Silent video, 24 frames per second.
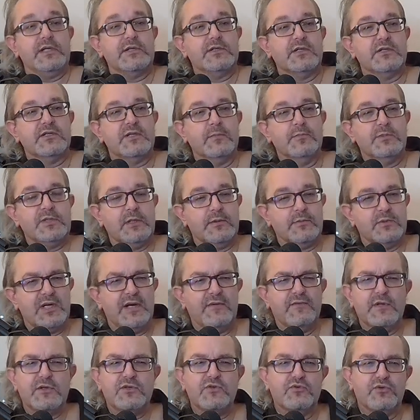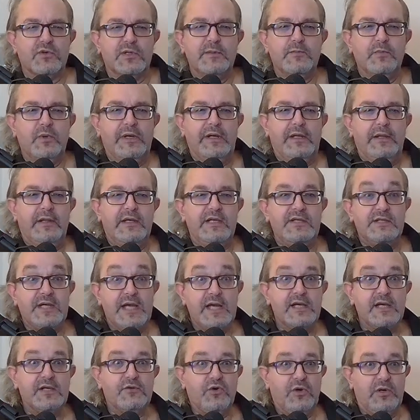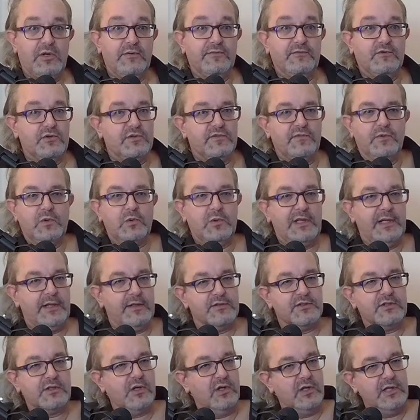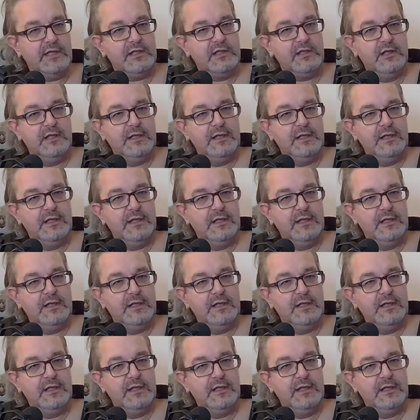So sometimes I have this dream where these aircraft just fall out of the sky.